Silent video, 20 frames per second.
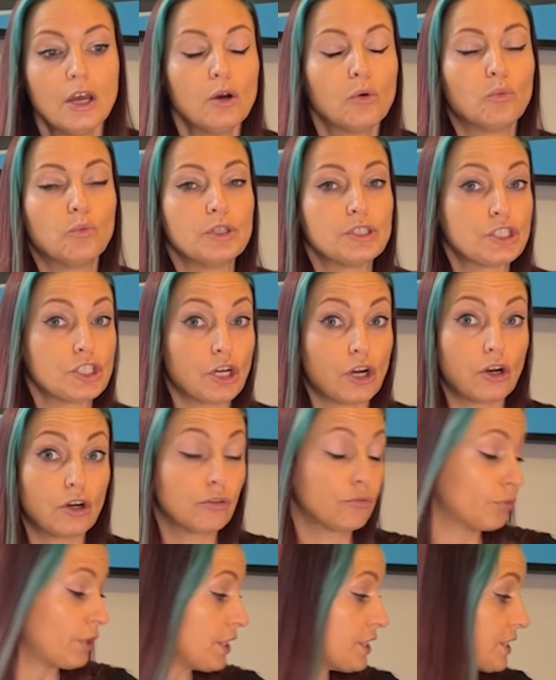which
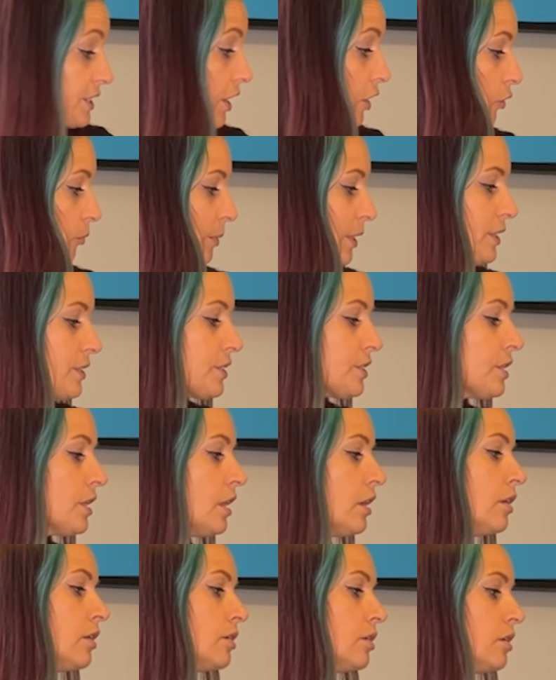are race helmets.
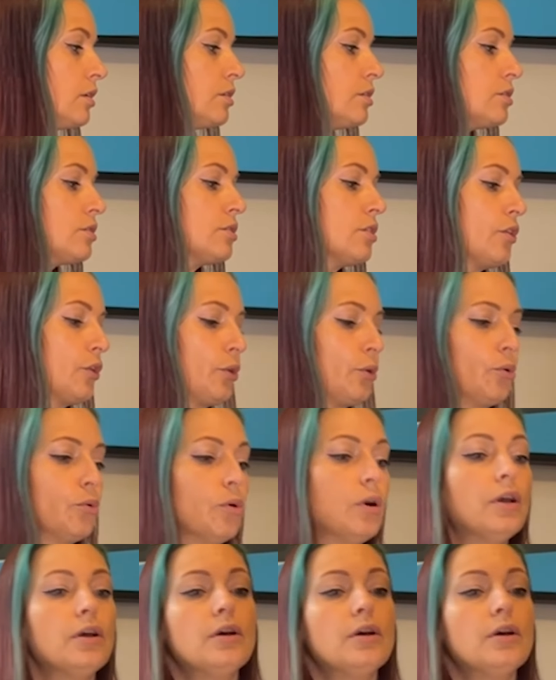So